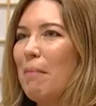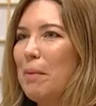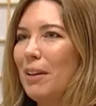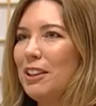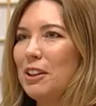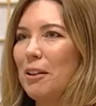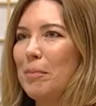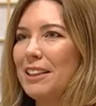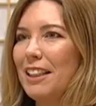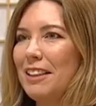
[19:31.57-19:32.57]
My pleasure. I'm
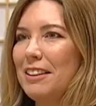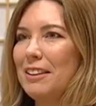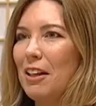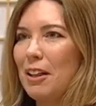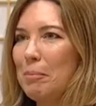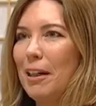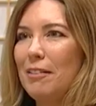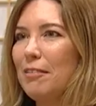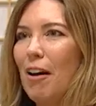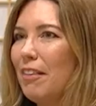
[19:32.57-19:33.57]
excited to talk
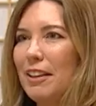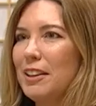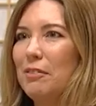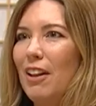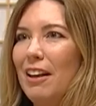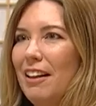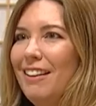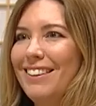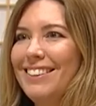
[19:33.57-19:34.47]
about all things flood.